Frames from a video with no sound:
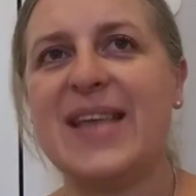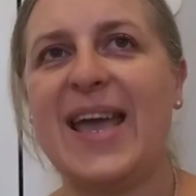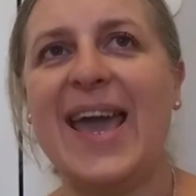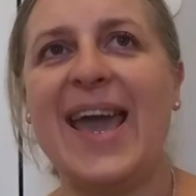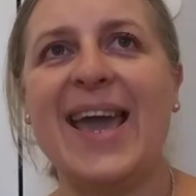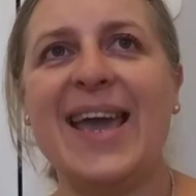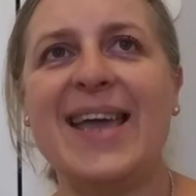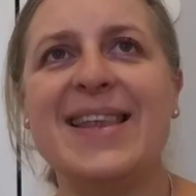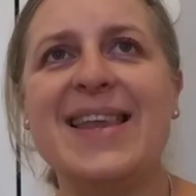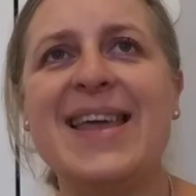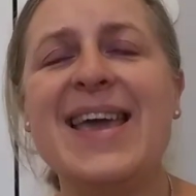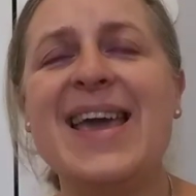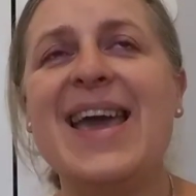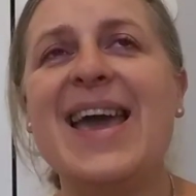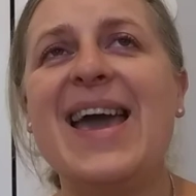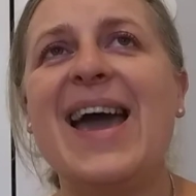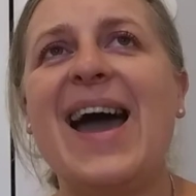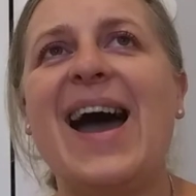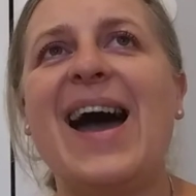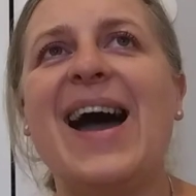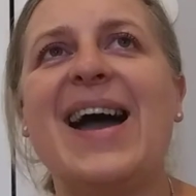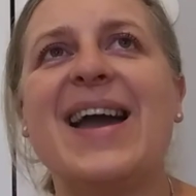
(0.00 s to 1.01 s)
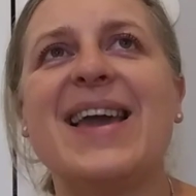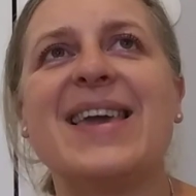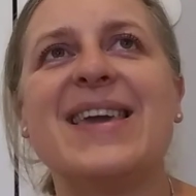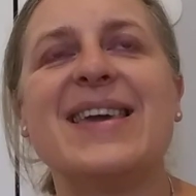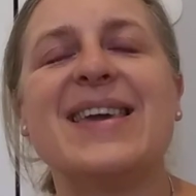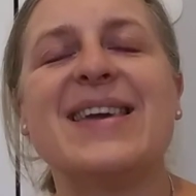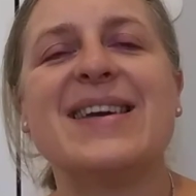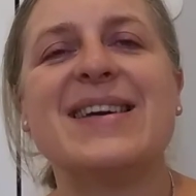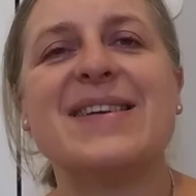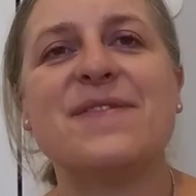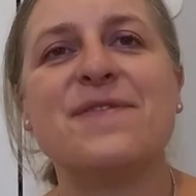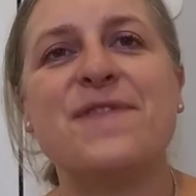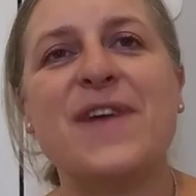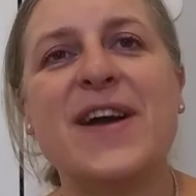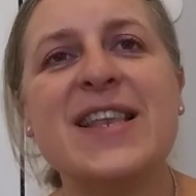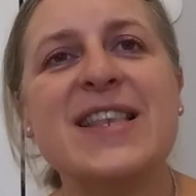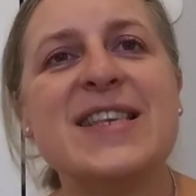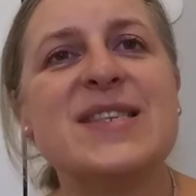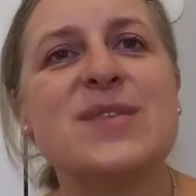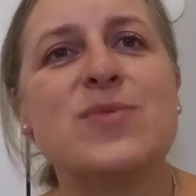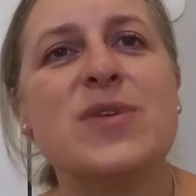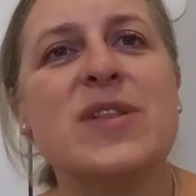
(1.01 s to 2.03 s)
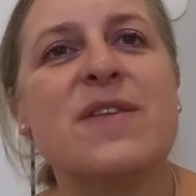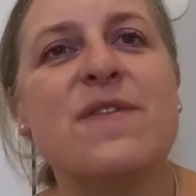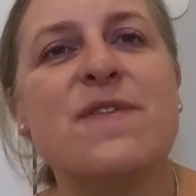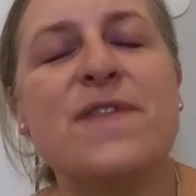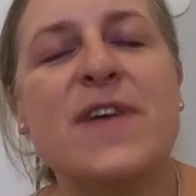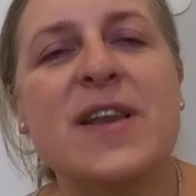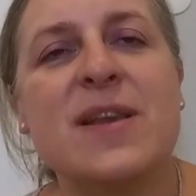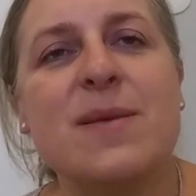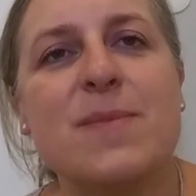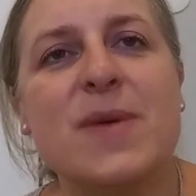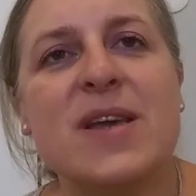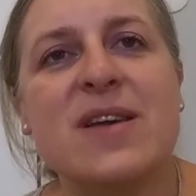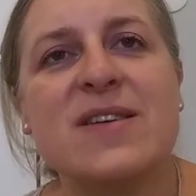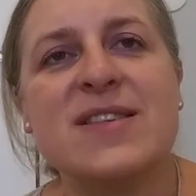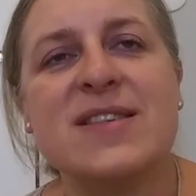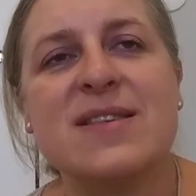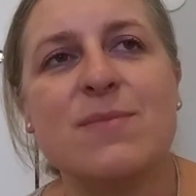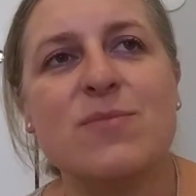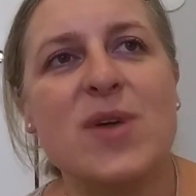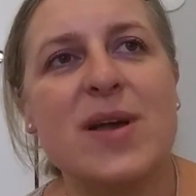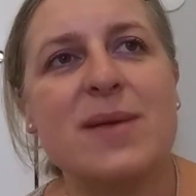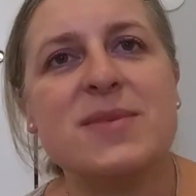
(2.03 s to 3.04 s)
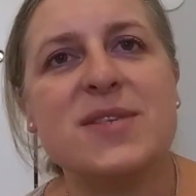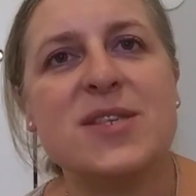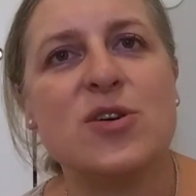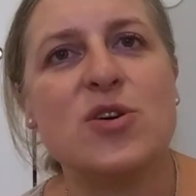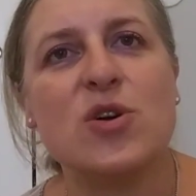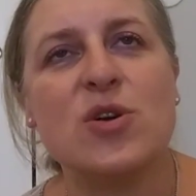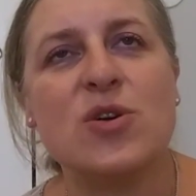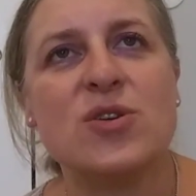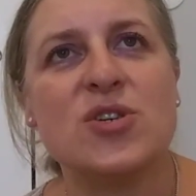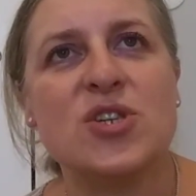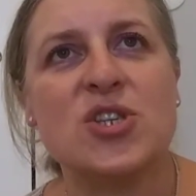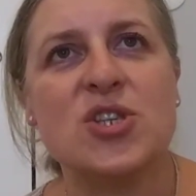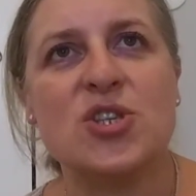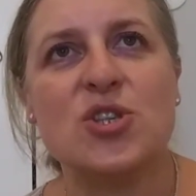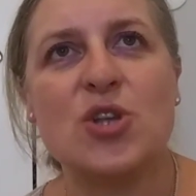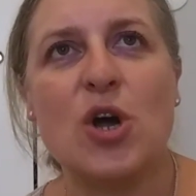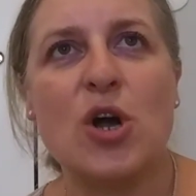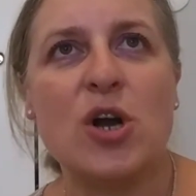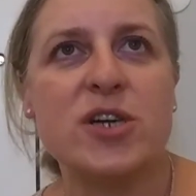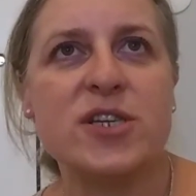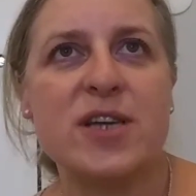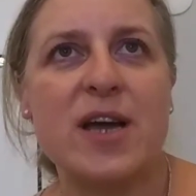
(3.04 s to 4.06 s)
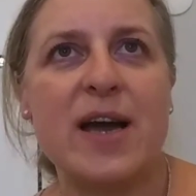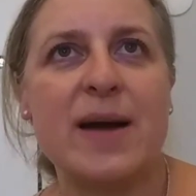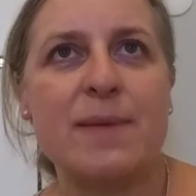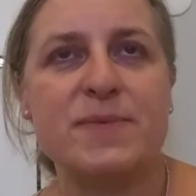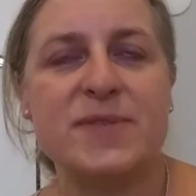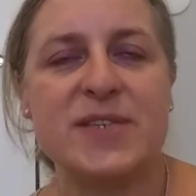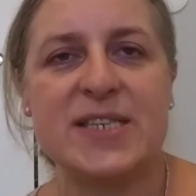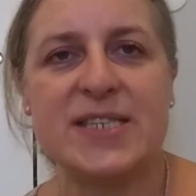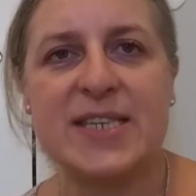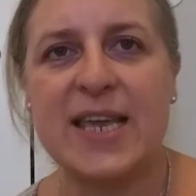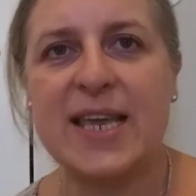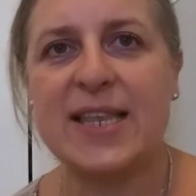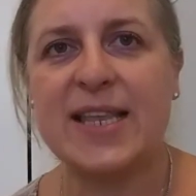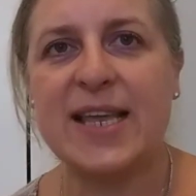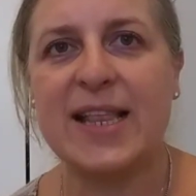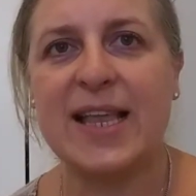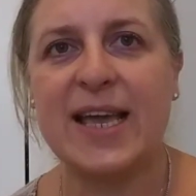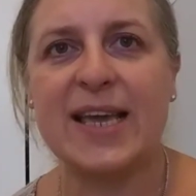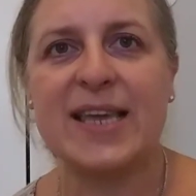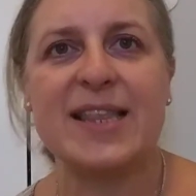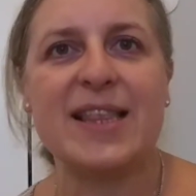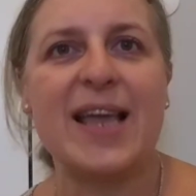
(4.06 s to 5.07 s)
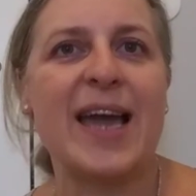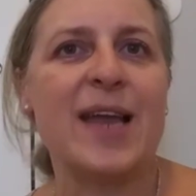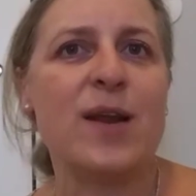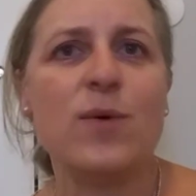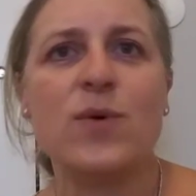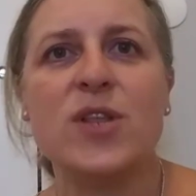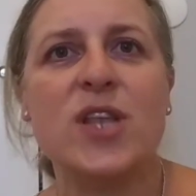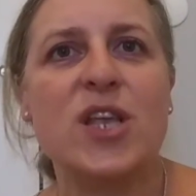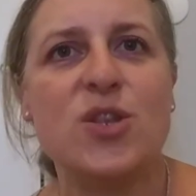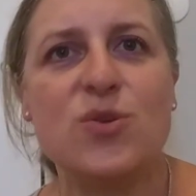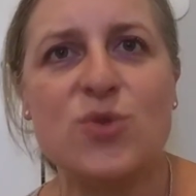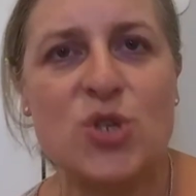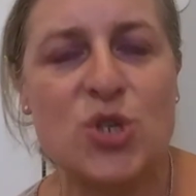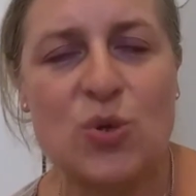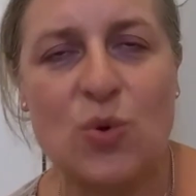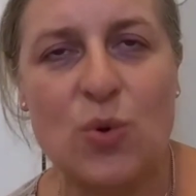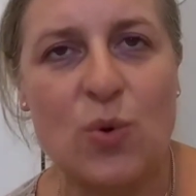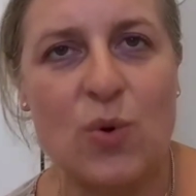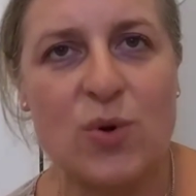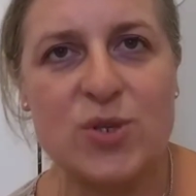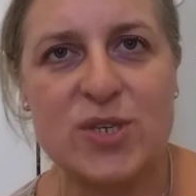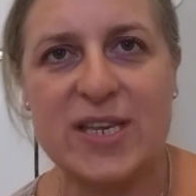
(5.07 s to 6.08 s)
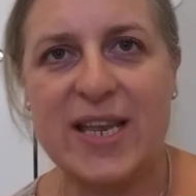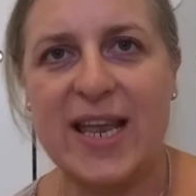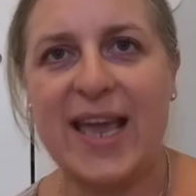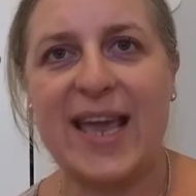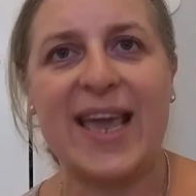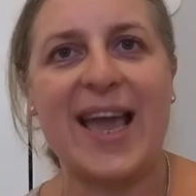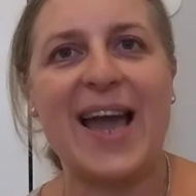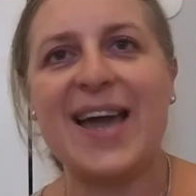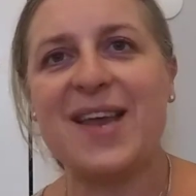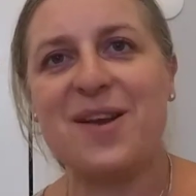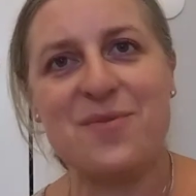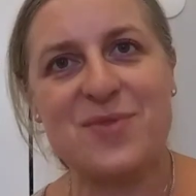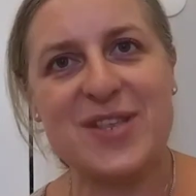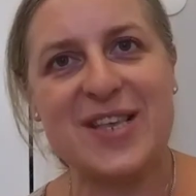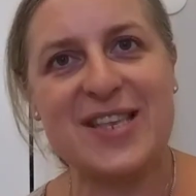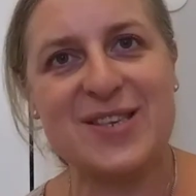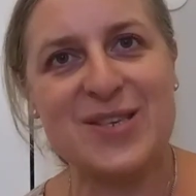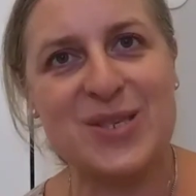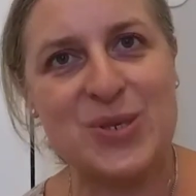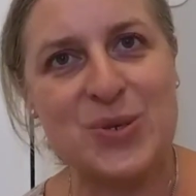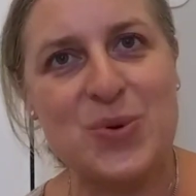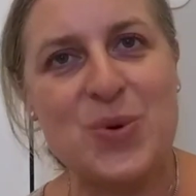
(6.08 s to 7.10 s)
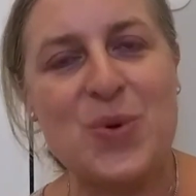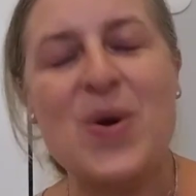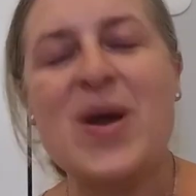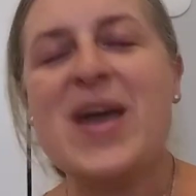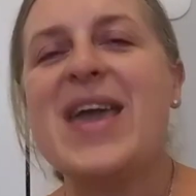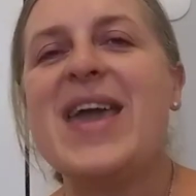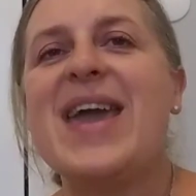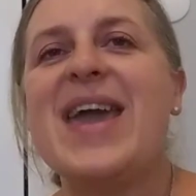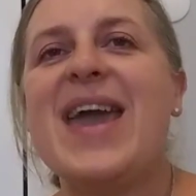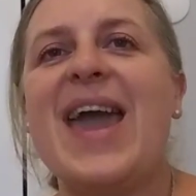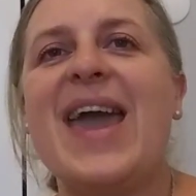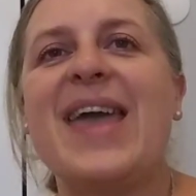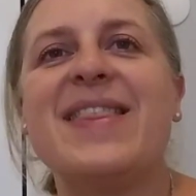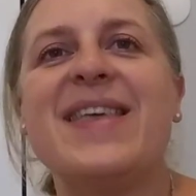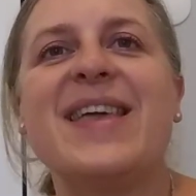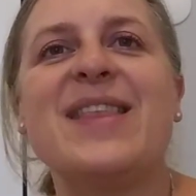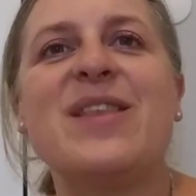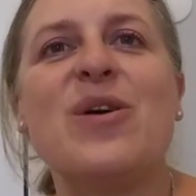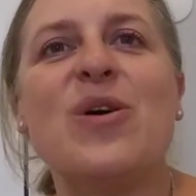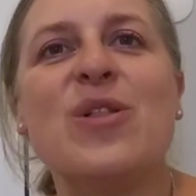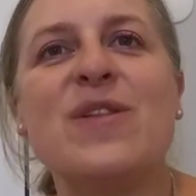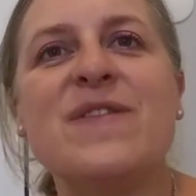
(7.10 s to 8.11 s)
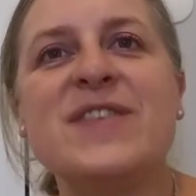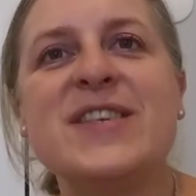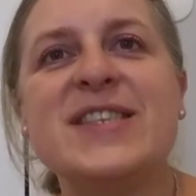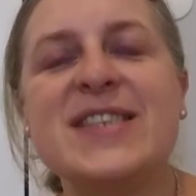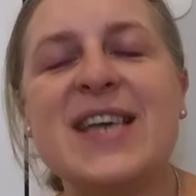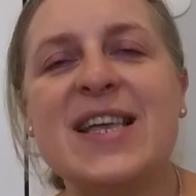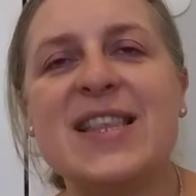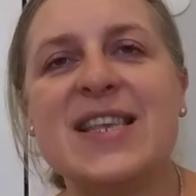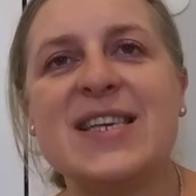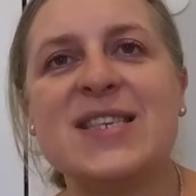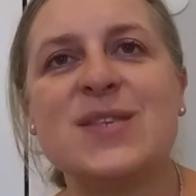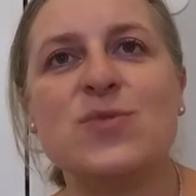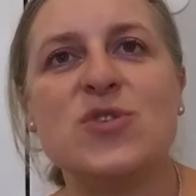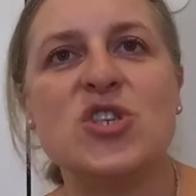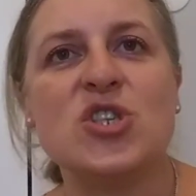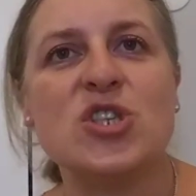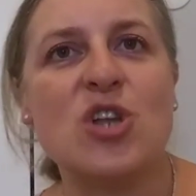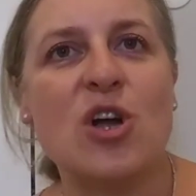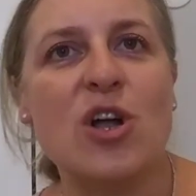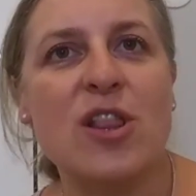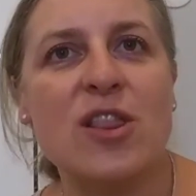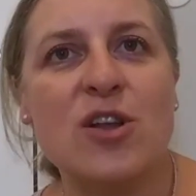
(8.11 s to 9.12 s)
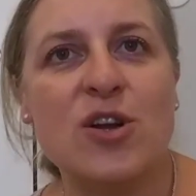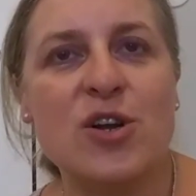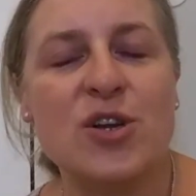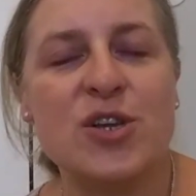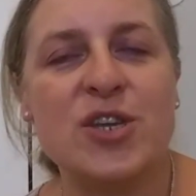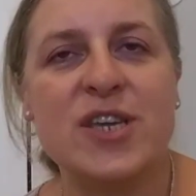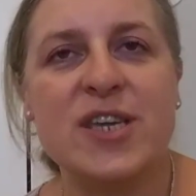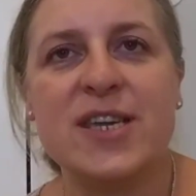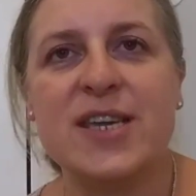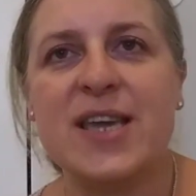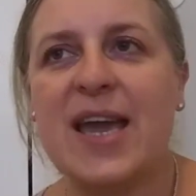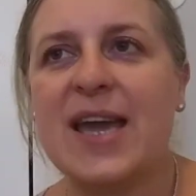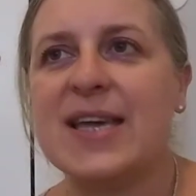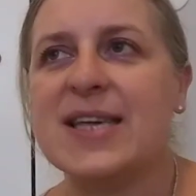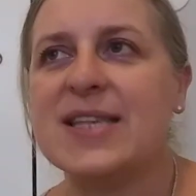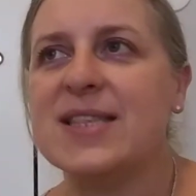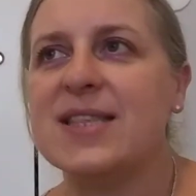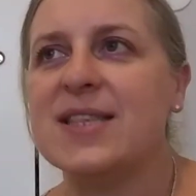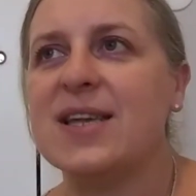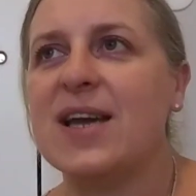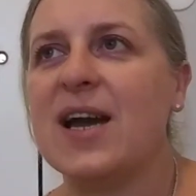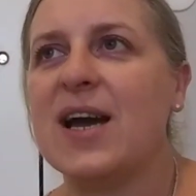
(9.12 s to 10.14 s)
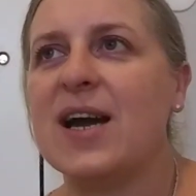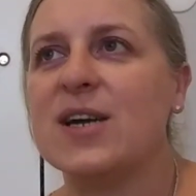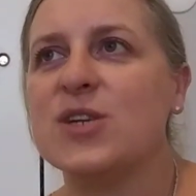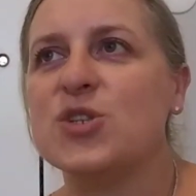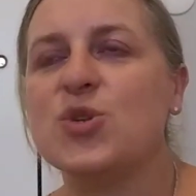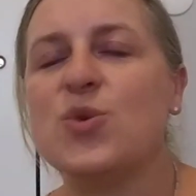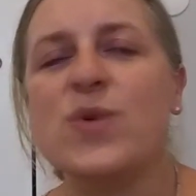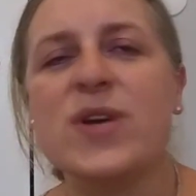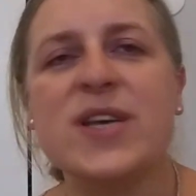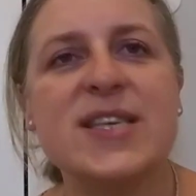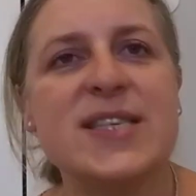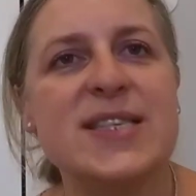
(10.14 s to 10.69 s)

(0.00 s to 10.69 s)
And I find this really funny because sometimes the girls start up the day, they like, I don't want to do school today. I don't want to do school. And then all of a sudden, as we start learning and doing